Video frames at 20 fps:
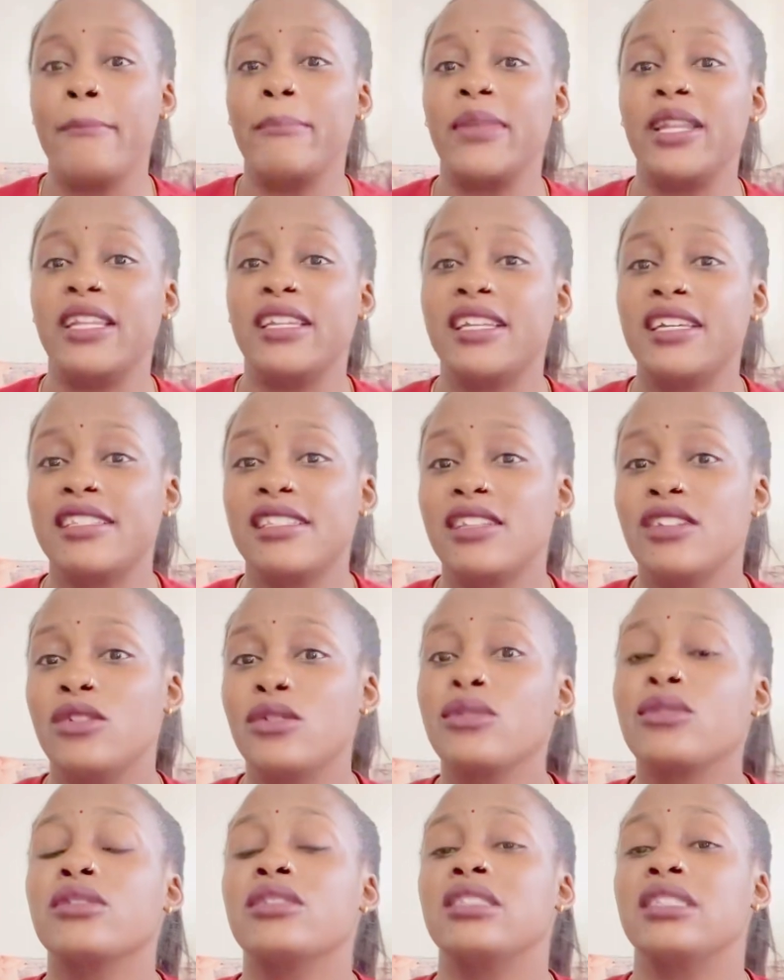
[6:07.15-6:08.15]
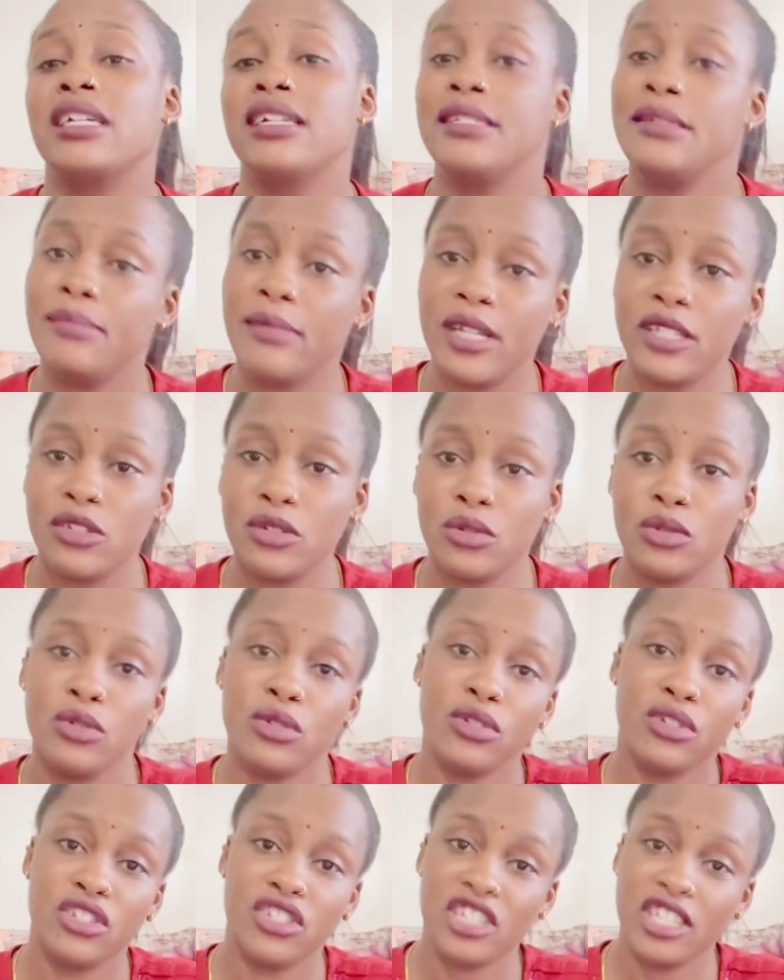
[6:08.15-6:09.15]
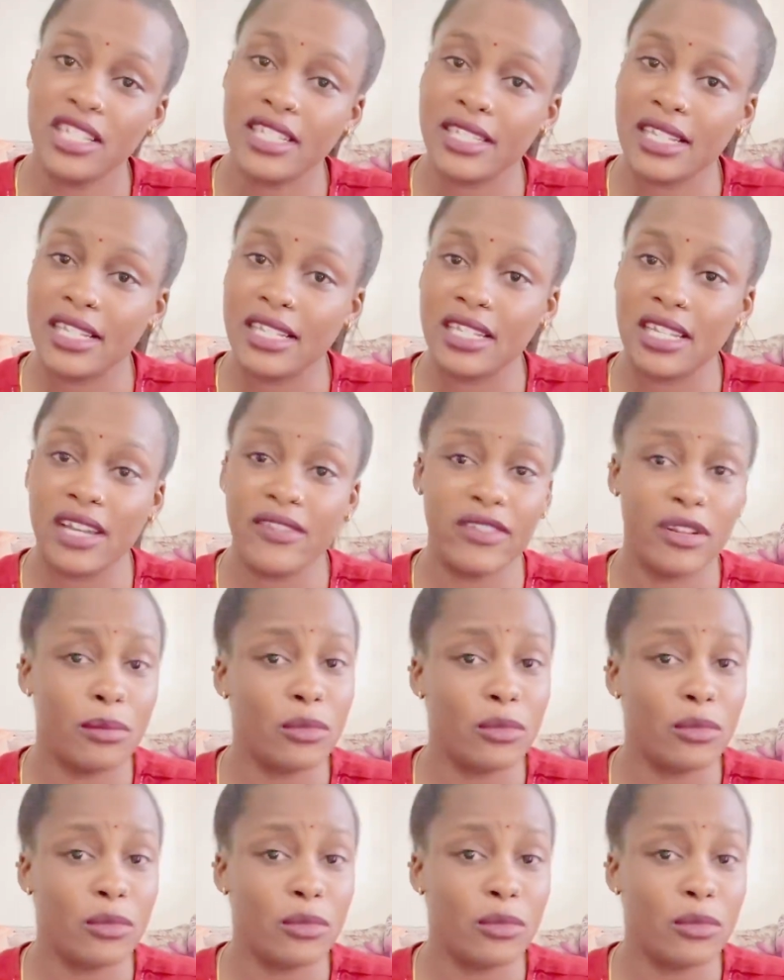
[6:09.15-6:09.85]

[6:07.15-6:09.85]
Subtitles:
but it doesn't look that much good on jeans and stuff,